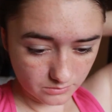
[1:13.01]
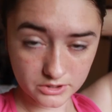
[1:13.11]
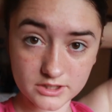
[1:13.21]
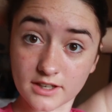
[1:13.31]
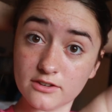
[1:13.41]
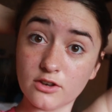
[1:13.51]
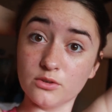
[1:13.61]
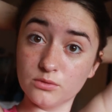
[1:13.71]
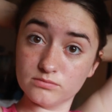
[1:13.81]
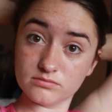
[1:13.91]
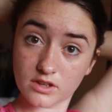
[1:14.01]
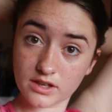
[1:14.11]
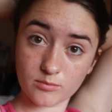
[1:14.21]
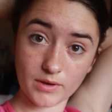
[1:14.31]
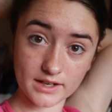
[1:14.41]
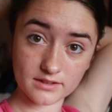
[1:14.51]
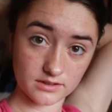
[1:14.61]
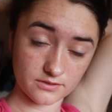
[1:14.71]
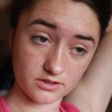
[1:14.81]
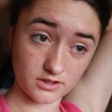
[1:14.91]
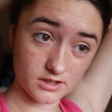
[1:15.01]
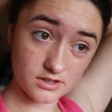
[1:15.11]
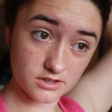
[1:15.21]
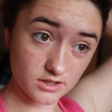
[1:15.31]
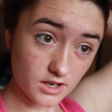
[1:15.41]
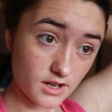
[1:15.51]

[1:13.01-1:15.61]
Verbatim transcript: because I know looking back at this footage